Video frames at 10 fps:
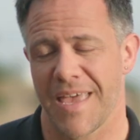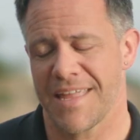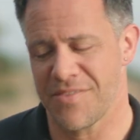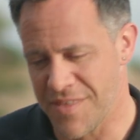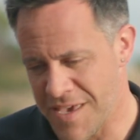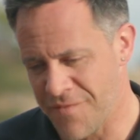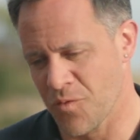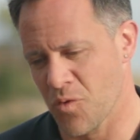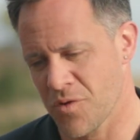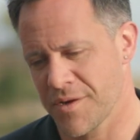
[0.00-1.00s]
And
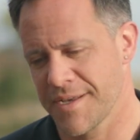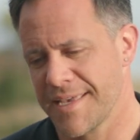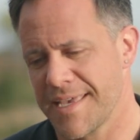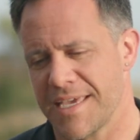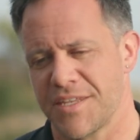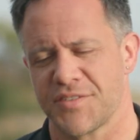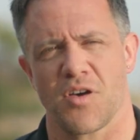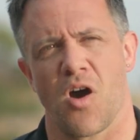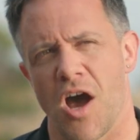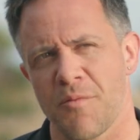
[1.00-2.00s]
therefore, it is
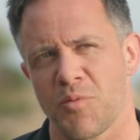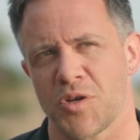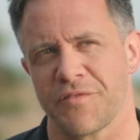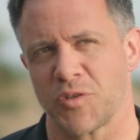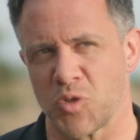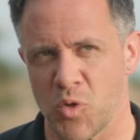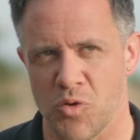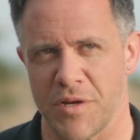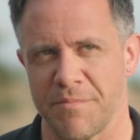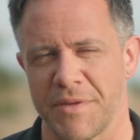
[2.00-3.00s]
the high point of glory